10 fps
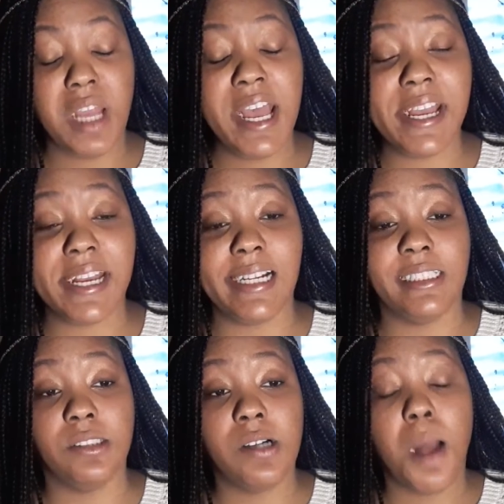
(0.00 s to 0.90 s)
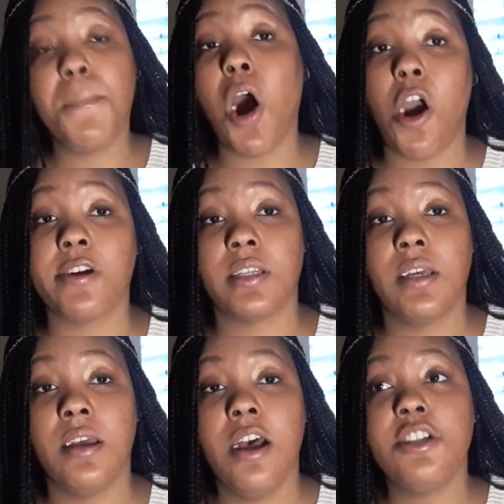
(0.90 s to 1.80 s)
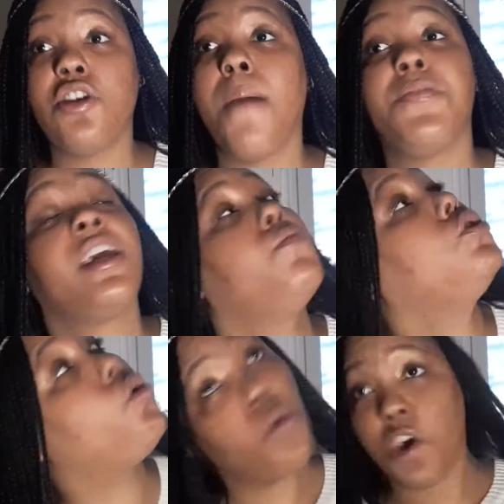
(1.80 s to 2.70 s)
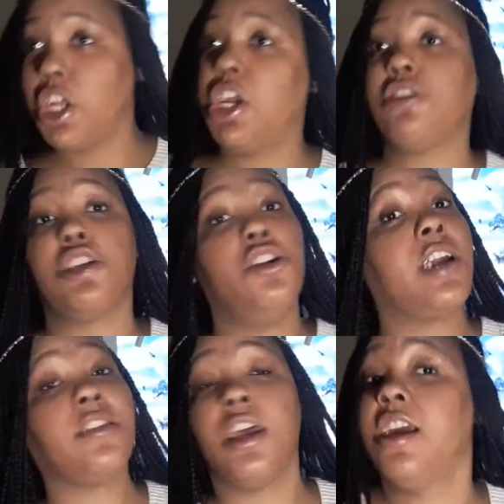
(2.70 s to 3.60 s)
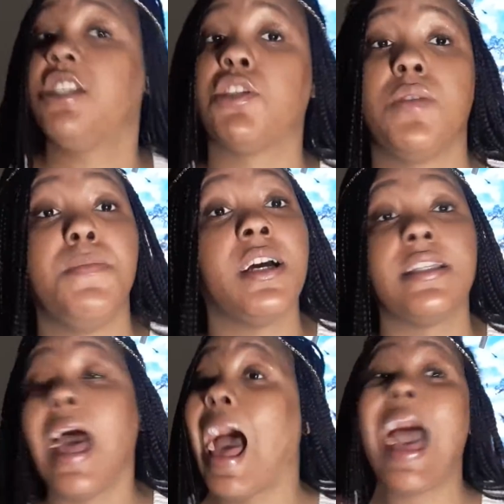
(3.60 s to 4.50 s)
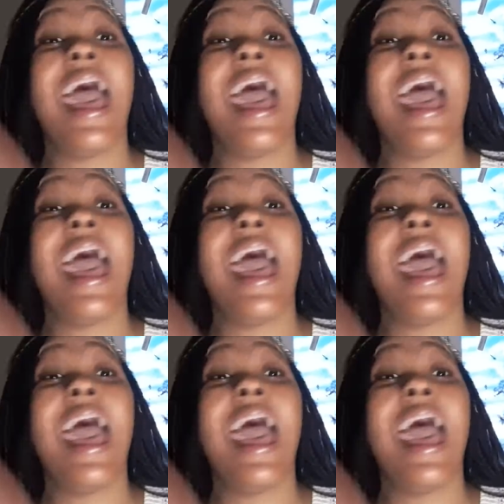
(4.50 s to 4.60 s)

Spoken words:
and parked. So I'm thinking we're going here to look at the history because I